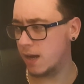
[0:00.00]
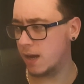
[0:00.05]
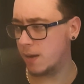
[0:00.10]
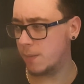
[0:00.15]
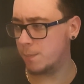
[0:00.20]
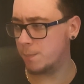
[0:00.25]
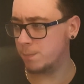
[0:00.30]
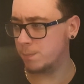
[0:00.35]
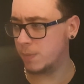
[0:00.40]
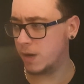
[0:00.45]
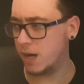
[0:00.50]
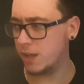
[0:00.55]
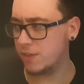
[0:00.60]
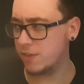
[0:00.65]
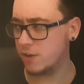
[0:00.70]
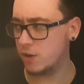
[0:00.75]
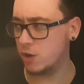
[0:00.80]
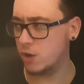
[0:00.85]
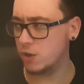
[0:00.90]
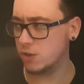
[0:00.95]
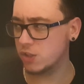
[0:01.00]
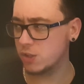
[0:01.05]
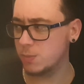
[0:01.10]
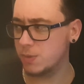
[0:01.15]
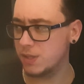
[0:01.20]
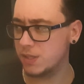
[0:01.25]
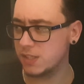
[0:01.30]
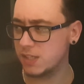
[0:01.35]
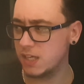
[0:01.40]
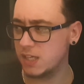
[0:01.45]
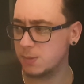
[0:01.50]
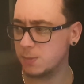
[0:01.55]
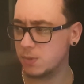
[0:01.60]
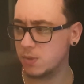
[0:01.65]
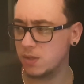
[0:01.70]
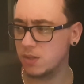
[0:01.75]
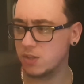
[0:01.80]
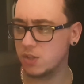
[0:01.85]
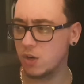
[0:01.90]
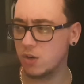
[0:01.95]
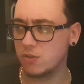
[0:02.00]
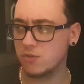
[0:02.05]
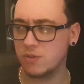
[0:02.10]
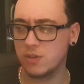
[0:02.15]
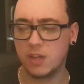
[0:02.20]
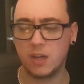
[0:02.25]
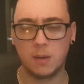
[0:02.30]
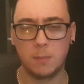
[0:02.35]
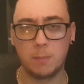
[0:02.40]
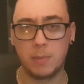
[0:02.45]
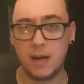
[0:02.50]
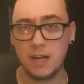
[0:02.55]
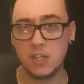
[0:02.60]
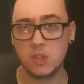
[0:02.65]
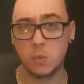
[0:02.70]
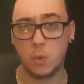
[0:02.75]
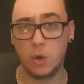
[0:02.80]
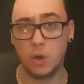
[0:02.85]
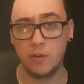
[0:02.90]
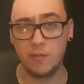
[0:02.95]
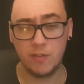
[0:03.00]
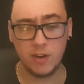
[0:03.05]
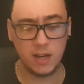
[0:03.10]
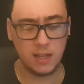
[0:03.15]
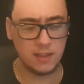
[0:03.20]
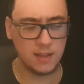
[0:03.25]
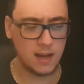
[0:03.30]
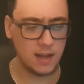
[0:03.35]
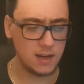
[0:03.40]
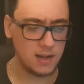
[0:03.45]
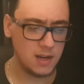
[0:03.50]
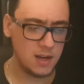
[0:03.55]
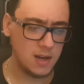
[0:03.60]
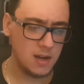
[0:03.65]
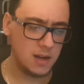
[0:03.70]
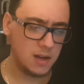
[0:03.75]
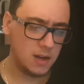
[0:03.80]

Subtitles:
I thought some of the scenes between the Doctor and the companions were lovely in that,